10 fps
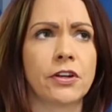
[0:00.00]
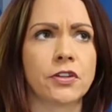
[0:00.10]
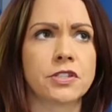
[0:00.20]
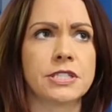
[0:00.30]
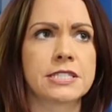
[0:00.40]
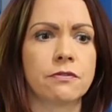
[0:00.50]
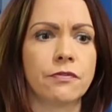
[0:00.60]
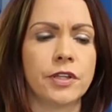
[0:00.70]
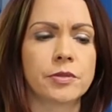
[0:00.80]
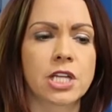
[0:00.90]
in the not too distant
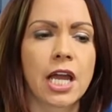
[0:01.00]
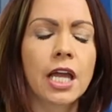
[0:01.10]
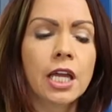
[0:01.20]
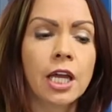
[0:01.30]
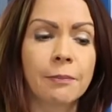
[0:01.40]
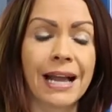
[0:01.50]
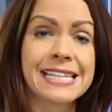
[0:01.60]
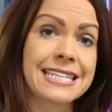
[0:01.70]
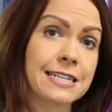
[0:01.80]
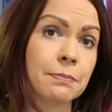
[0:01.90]
future, but I
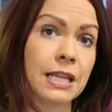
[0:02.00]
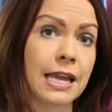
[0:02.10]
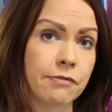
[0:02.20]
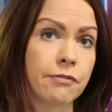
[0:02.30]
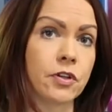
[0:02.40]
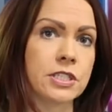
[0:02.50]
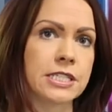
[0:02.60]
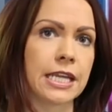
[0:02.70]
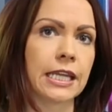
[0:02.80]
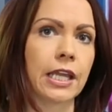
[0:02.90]
did apply for
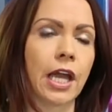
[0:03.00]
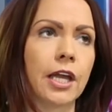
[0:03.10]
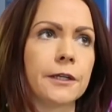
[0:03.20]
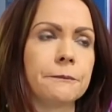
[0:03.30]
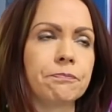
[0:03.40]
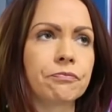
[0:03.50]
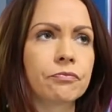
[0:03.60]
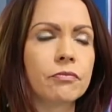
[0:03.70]
funding um,